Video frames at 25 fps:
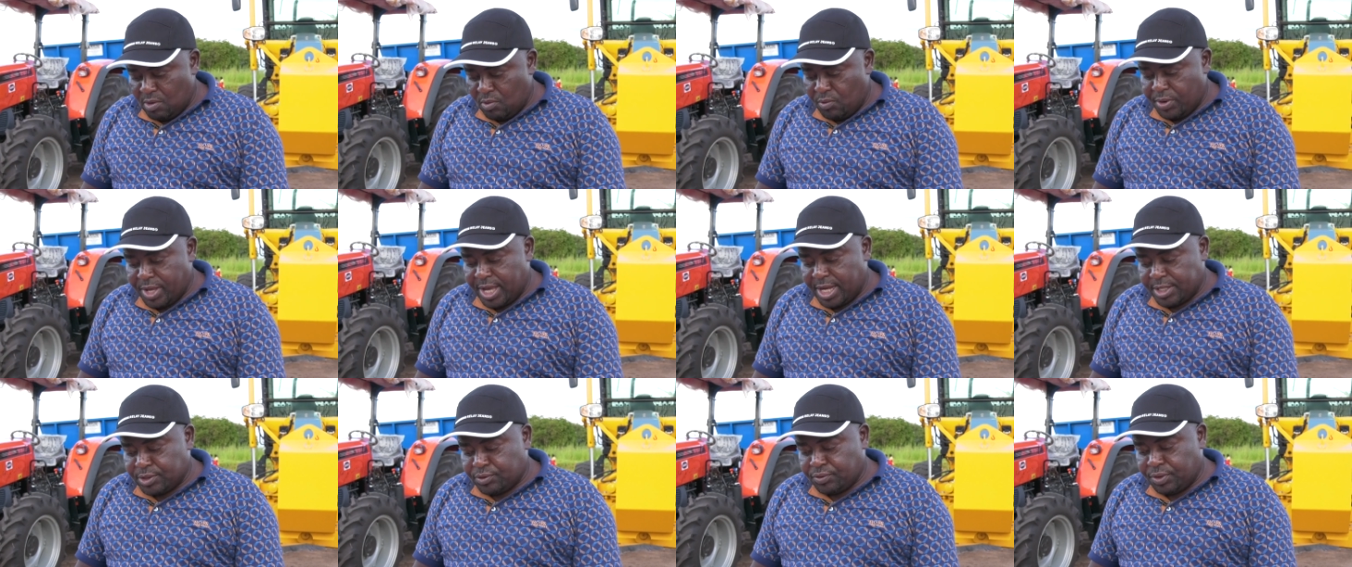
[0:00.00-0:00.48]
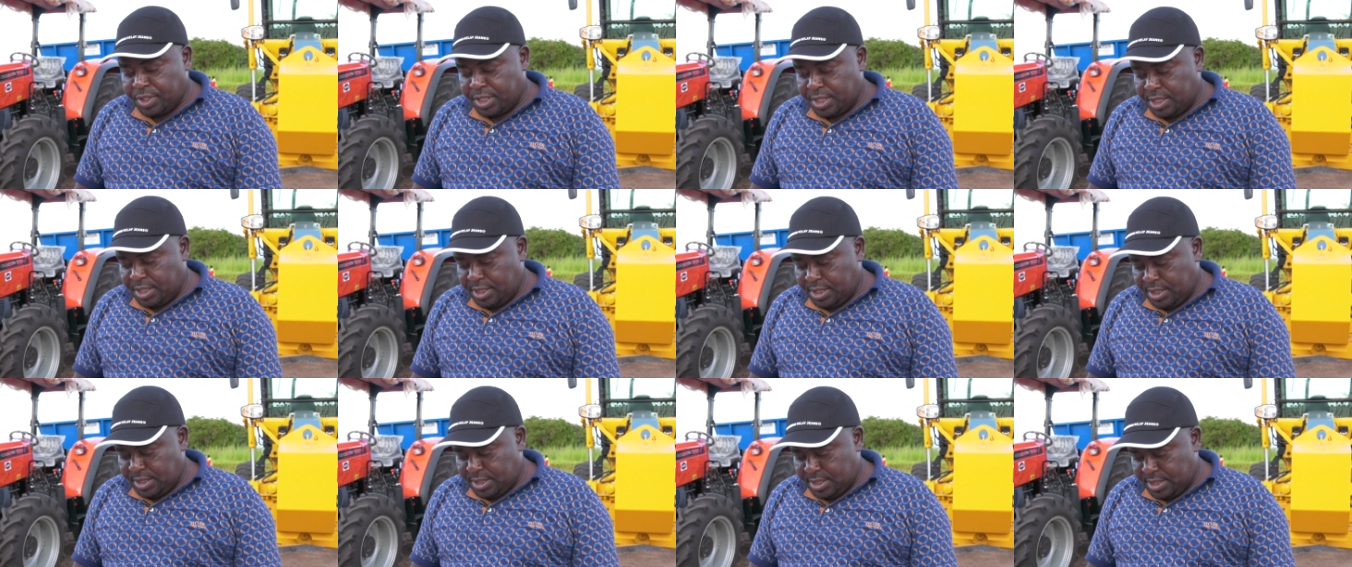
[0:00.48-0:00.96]
We are
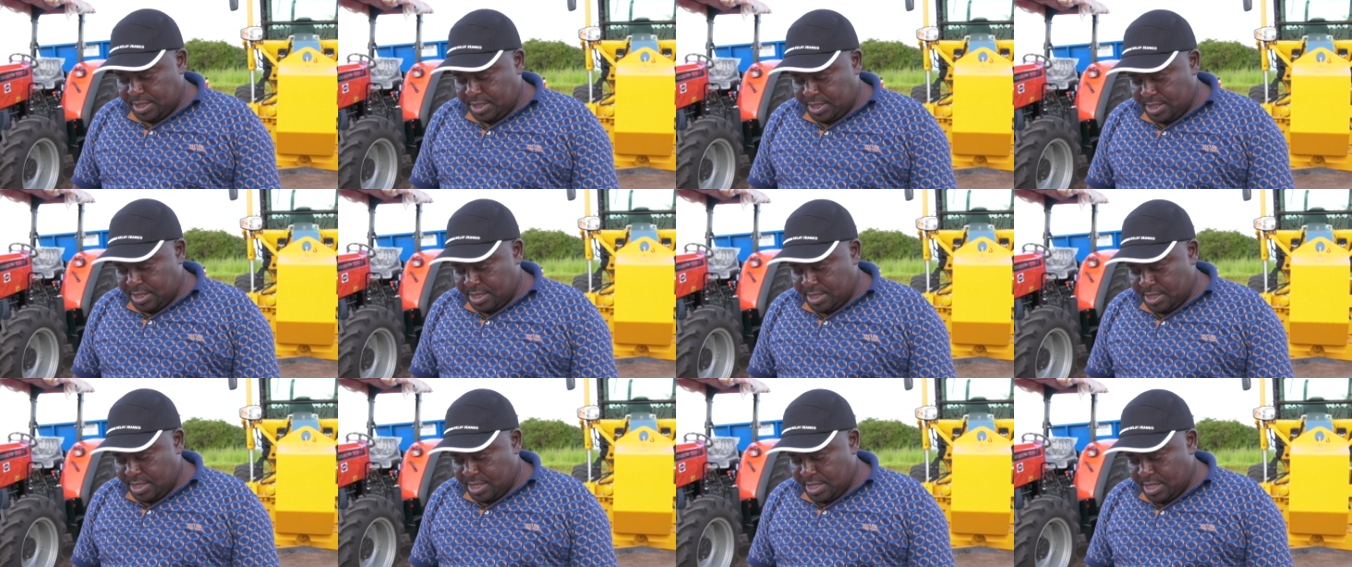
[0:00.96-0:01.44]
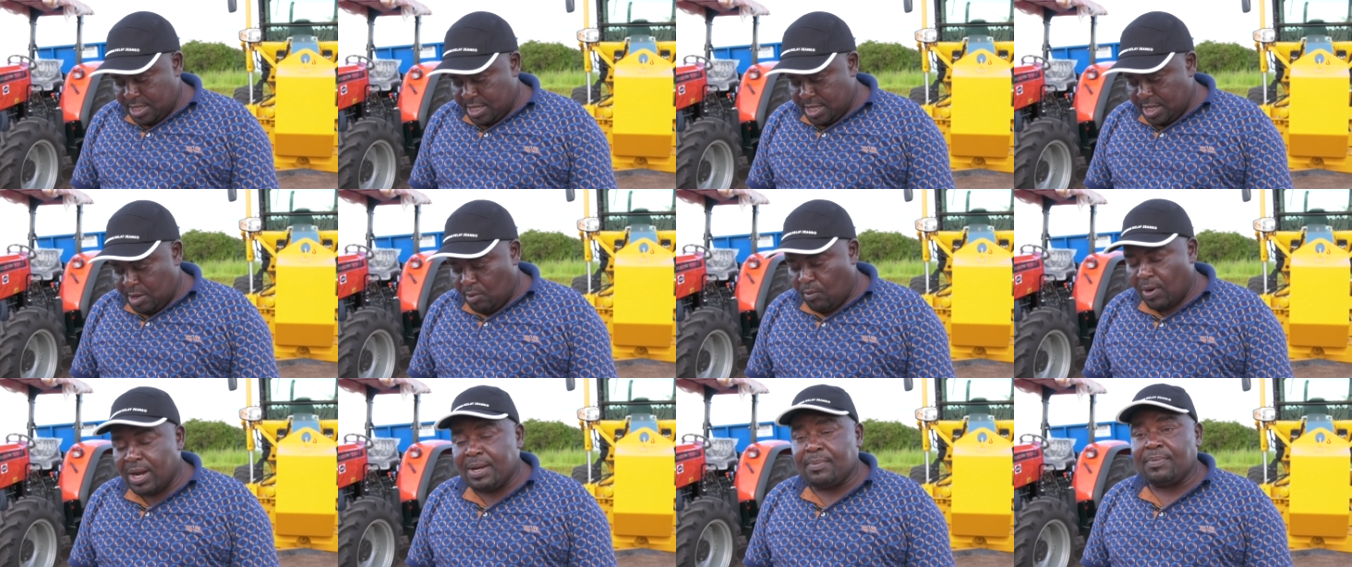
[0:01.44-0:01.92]
doing
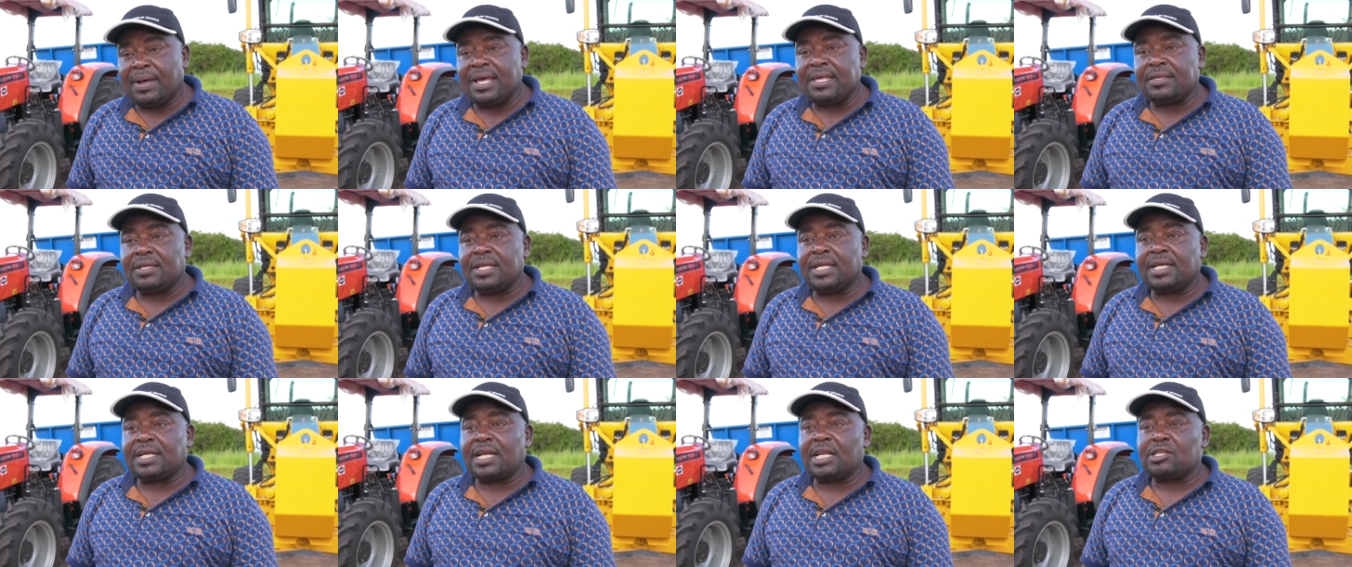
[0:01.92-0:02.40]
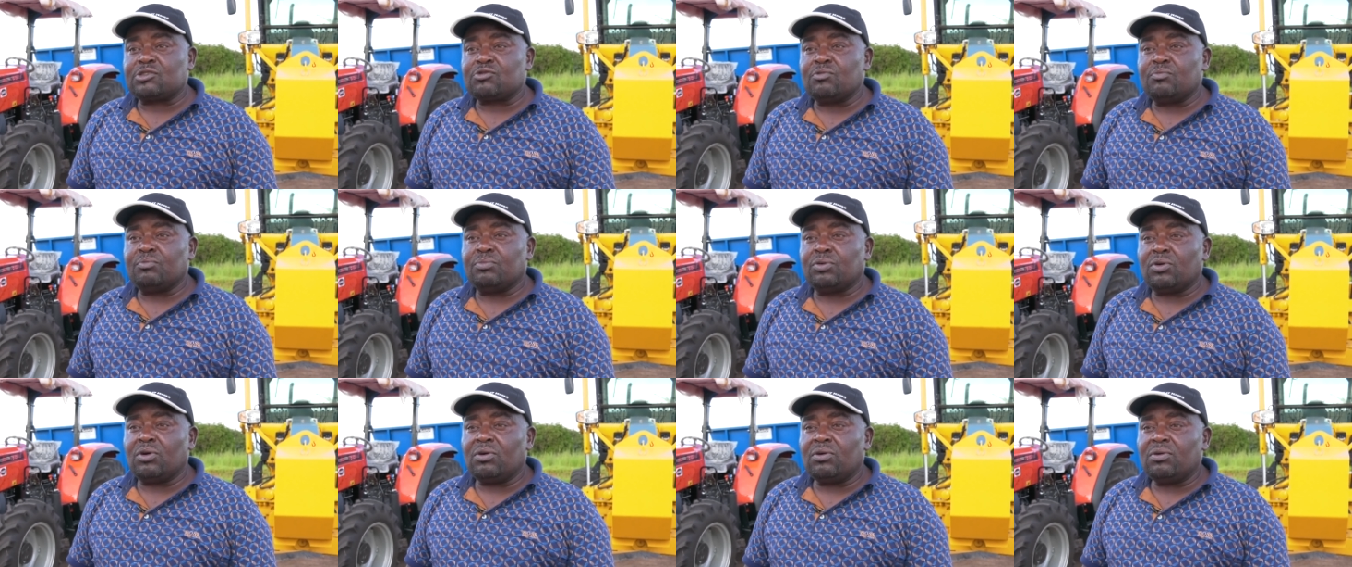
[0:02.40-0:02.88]
a one by three
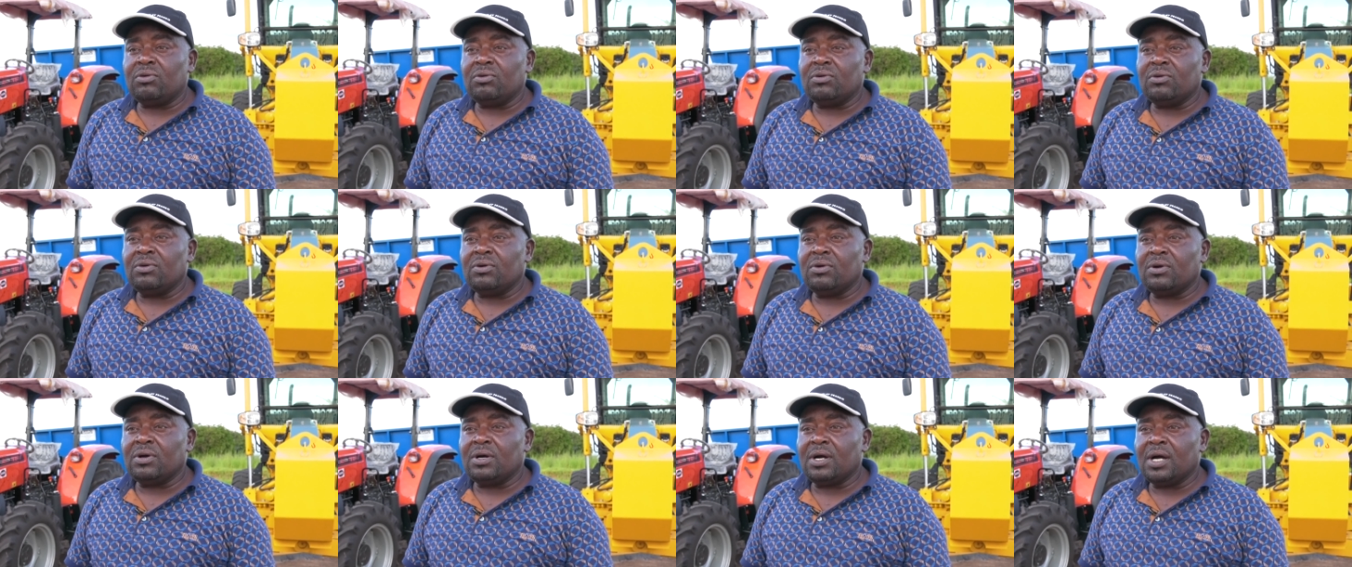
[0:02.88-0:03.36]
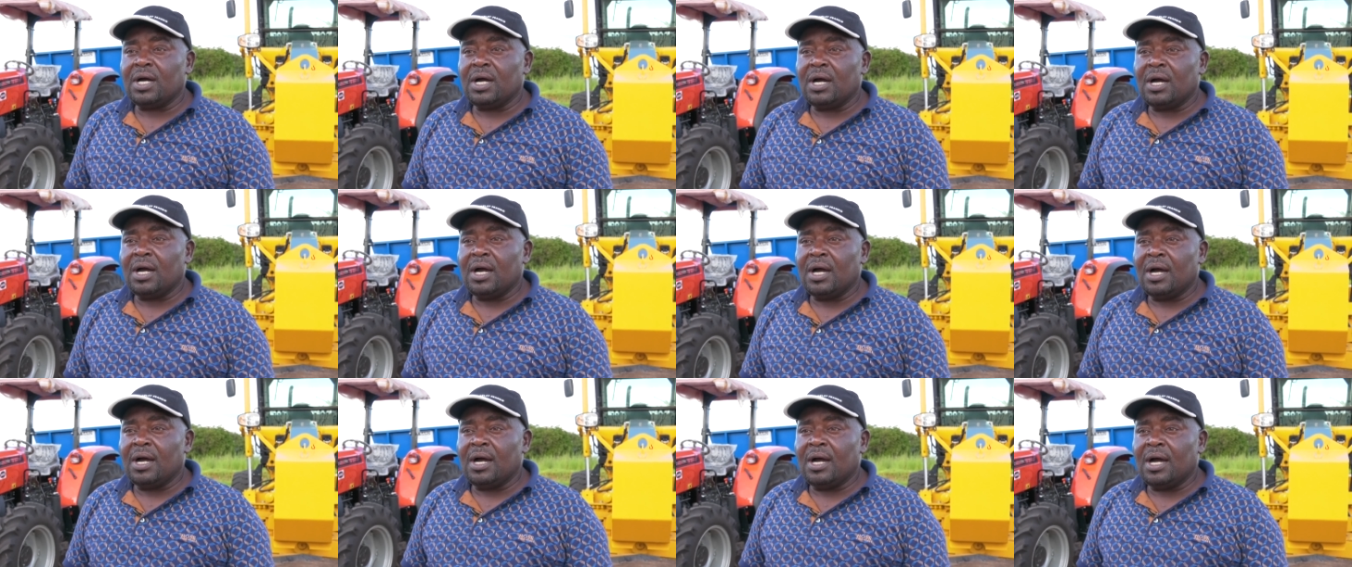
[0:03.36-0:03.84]
classroom block
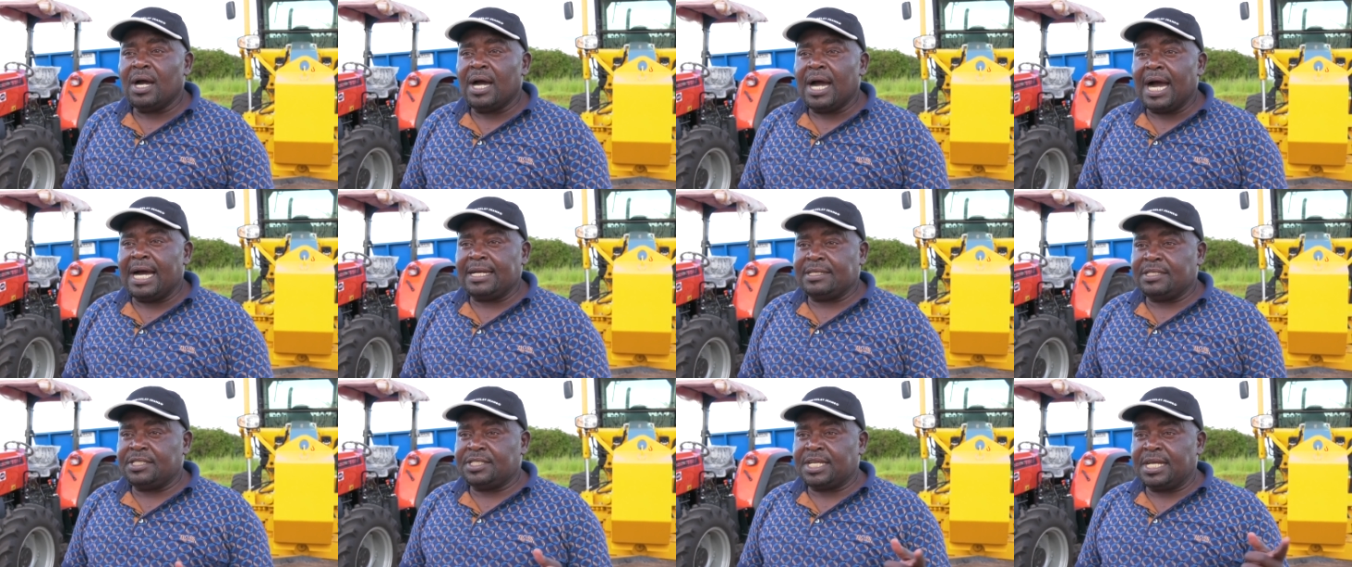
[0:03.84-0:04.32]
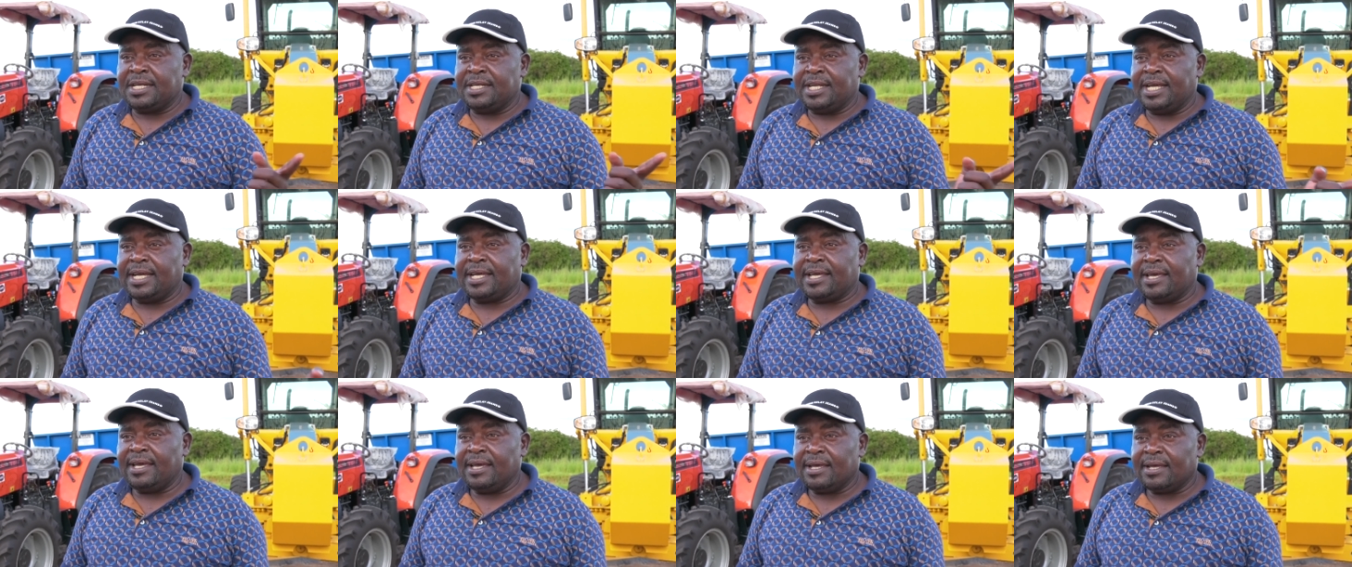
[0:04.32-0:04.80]
at
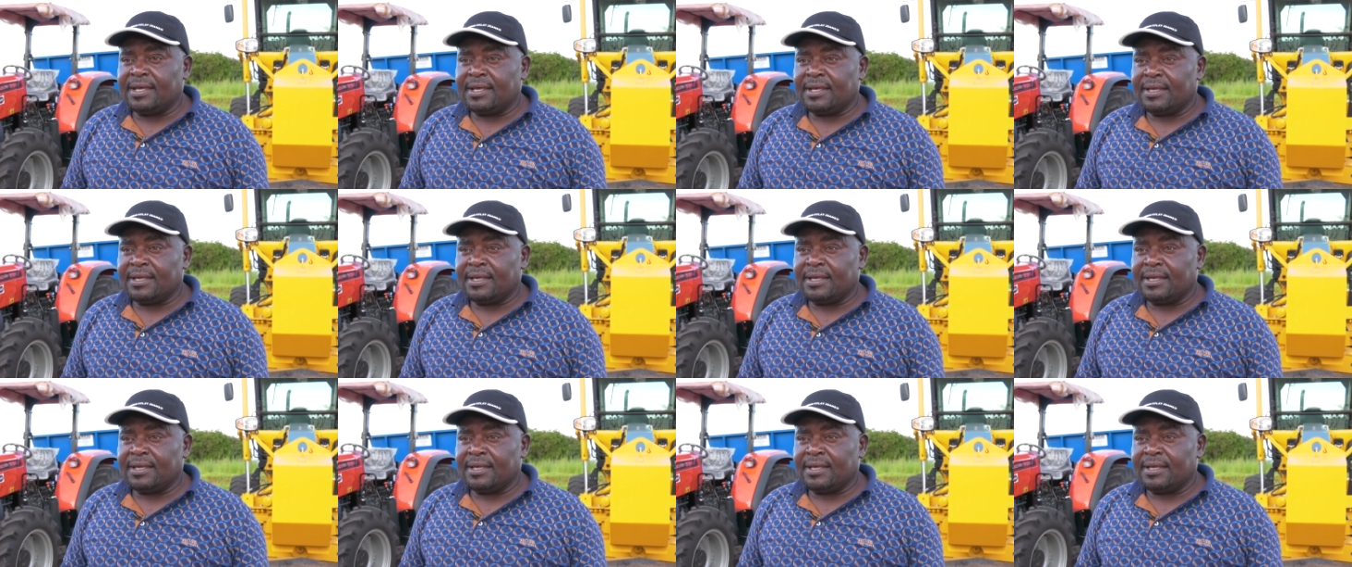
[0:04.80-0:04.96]
Chandeke,